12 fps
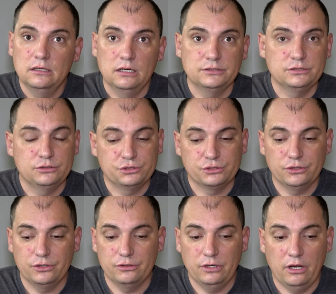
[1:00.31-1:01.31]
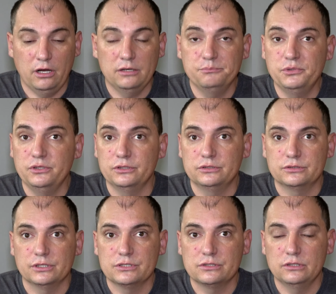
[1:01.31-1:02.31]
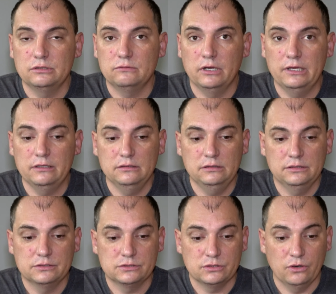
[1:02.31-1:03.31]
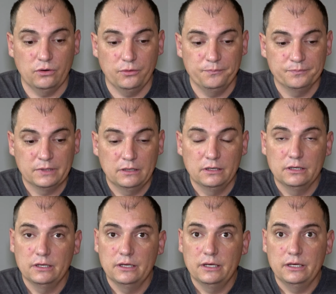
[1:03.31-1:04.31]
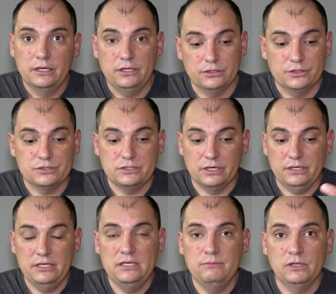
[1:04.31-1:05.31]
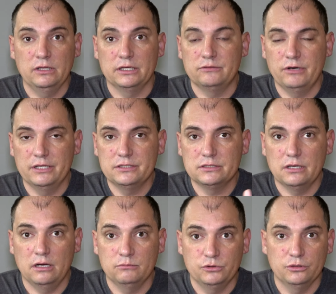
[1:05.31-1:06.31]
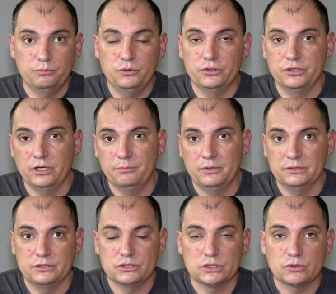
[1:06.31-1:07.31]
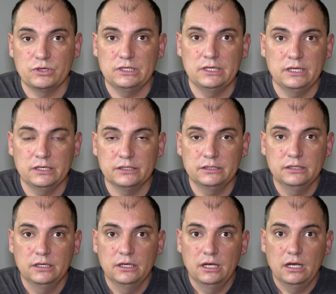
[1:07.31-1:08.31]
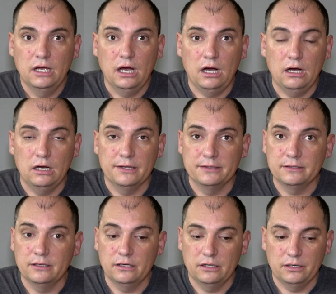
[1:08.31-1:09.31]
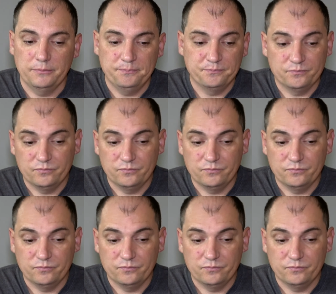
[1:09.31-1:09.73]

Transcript: I said, sure, I'd be interested, right? So here is their email address. I'm going to put it up on the screen here on